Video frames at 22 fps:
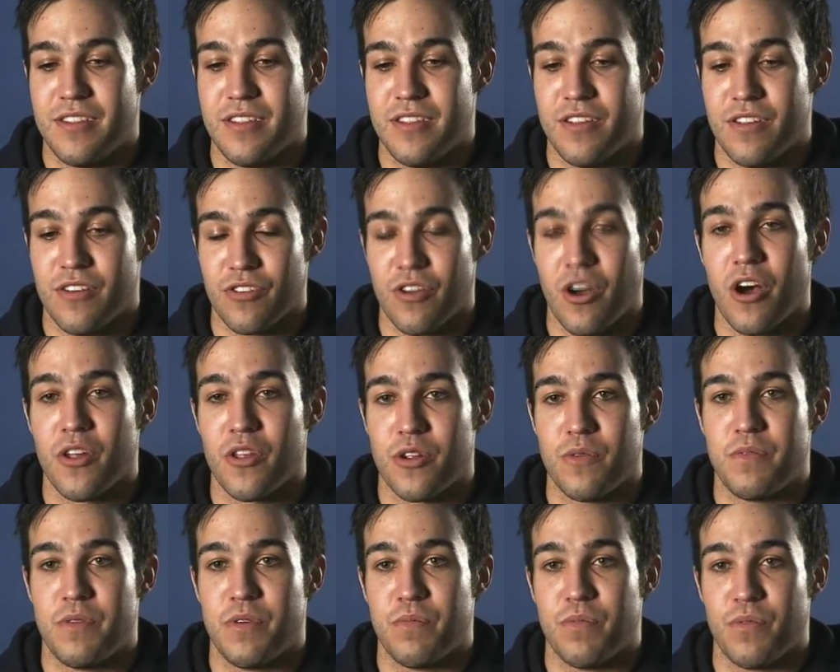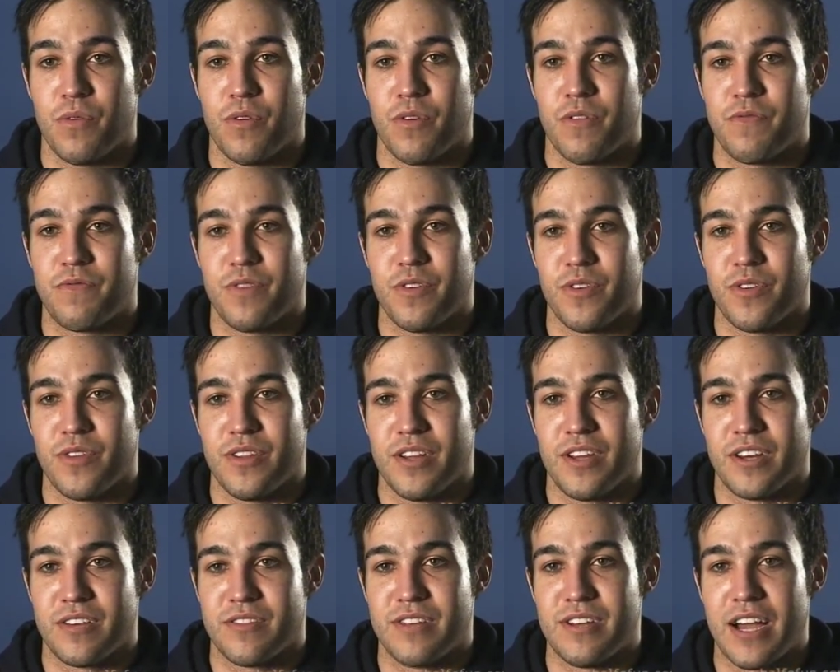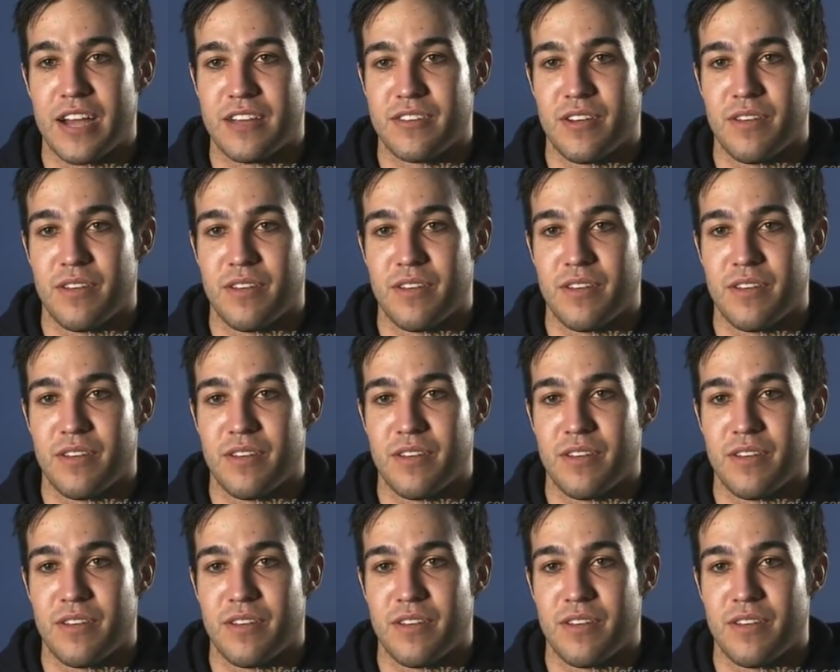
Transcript: there's other people who are feeling the exact